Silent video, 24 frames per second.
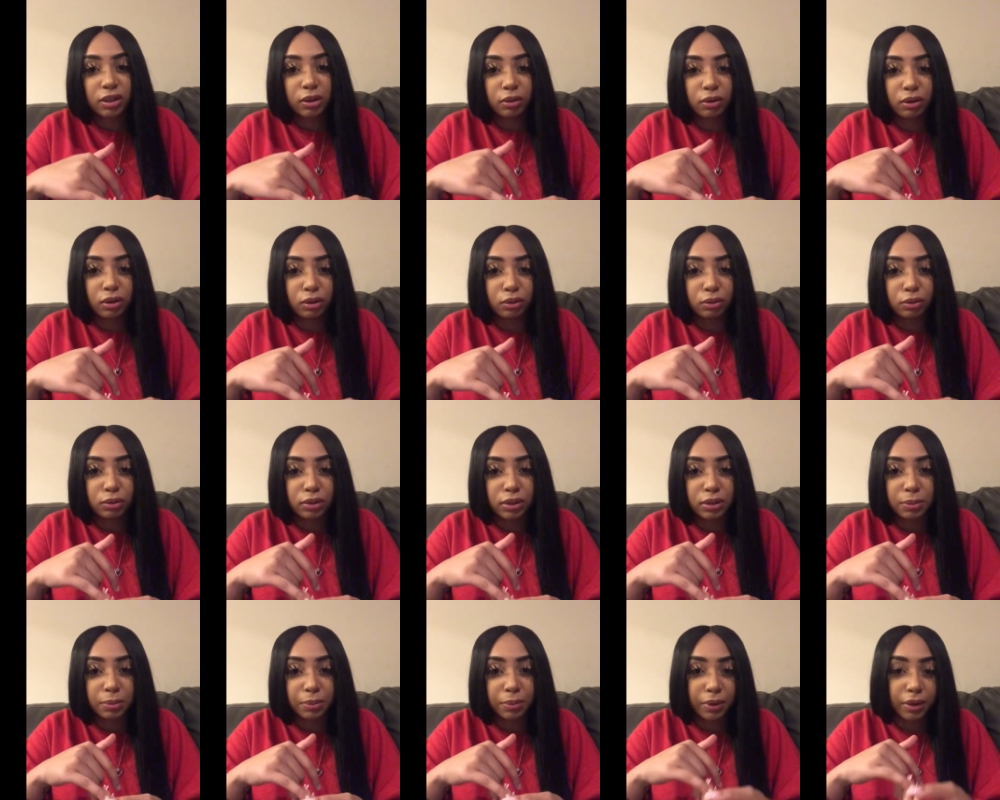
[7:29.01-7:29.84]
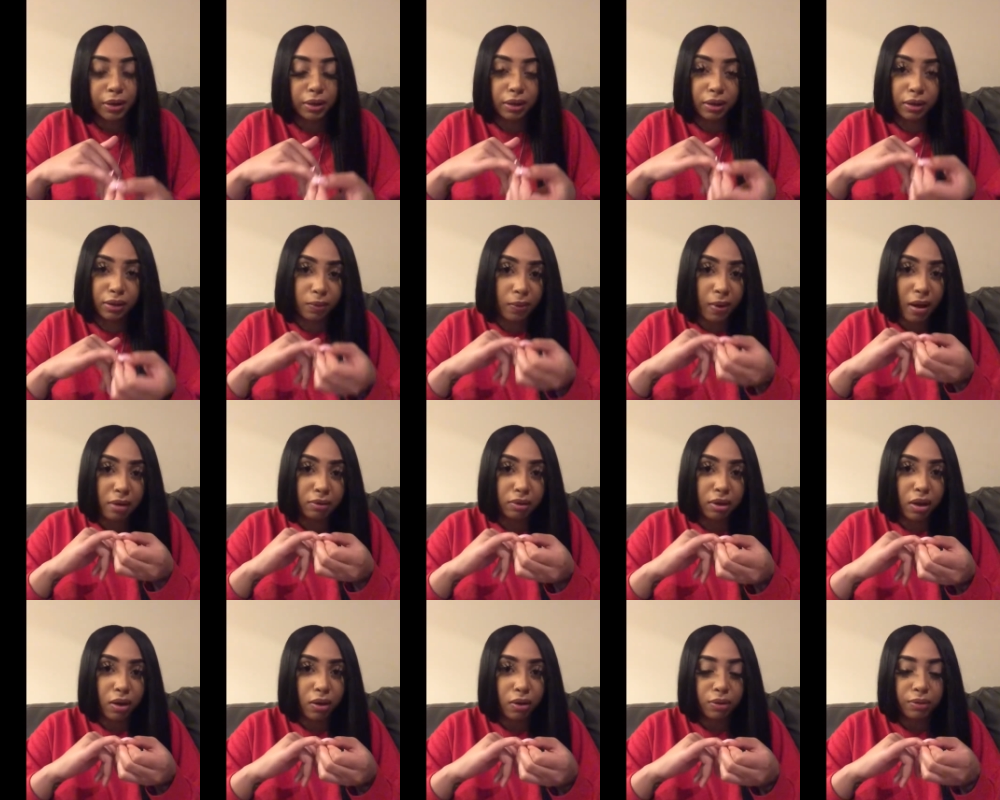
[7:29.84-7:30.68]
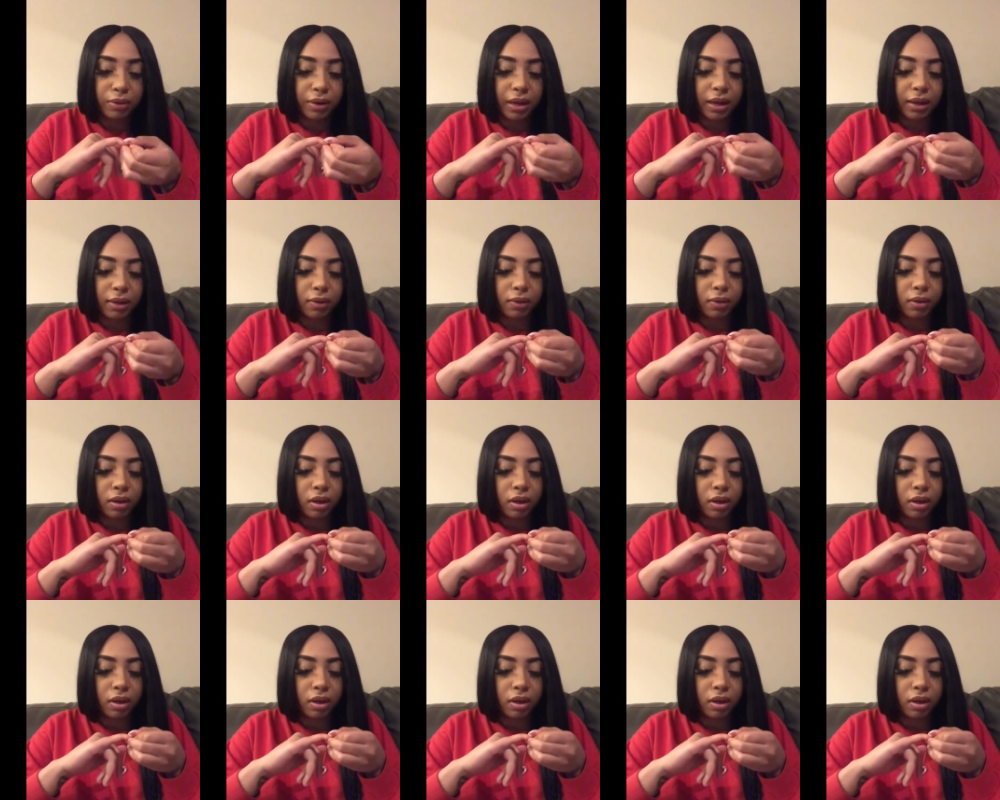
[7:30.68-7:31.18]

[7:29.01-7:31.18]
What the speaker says: the glue could spread throughout the whole nail.